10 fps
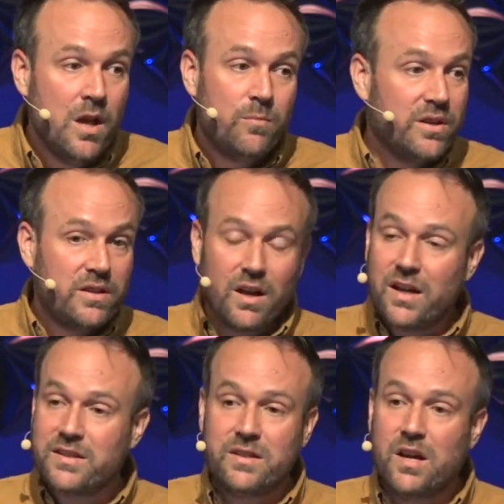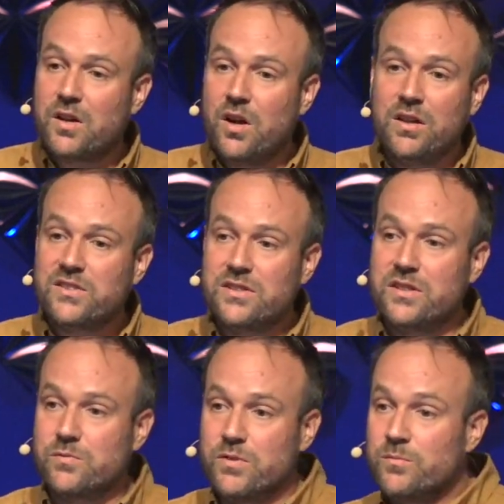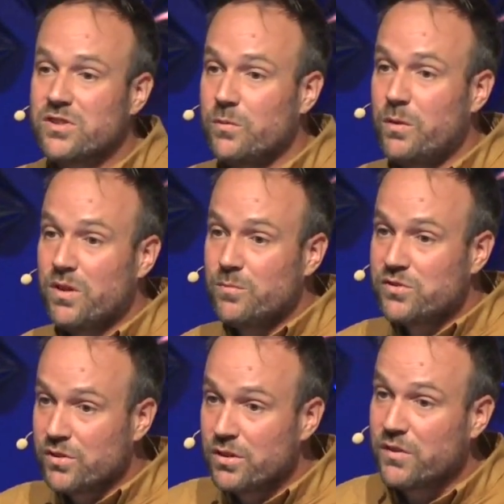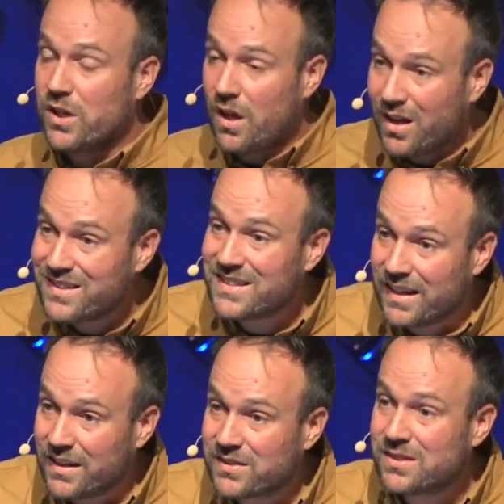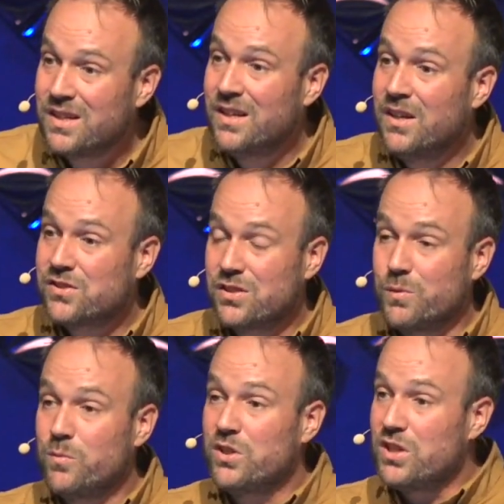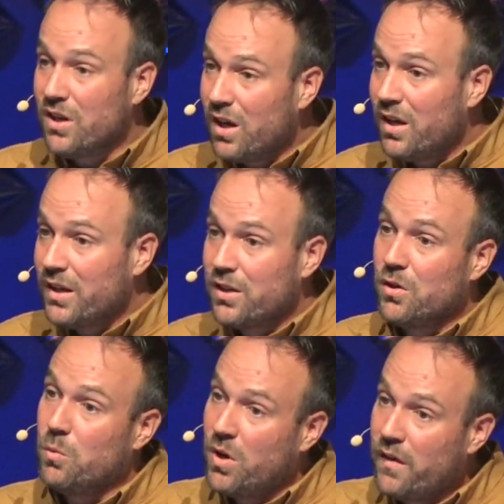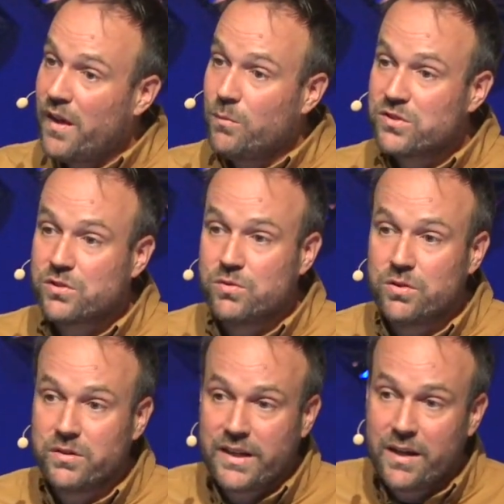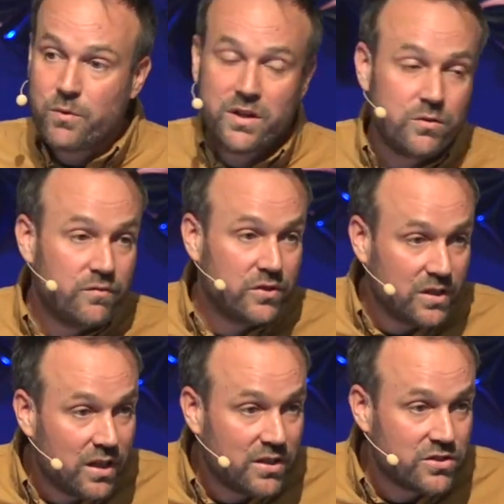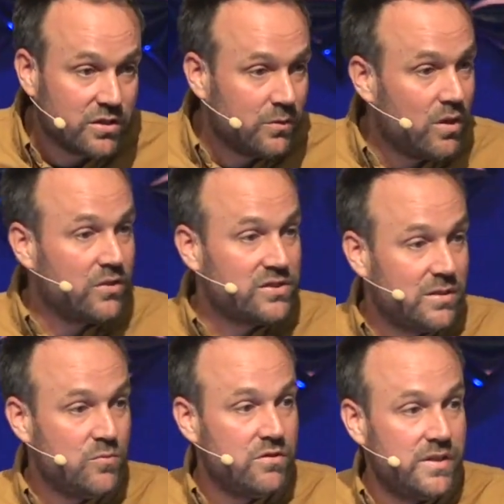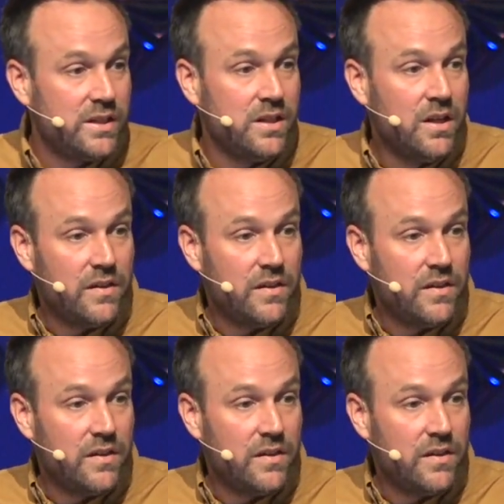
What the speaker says: But God did not call us in his room so that we would observe a contest, so that we would yawn and go, wow, that was cool. Hey, what are you doing for lunch? Or do you want to go see a movie?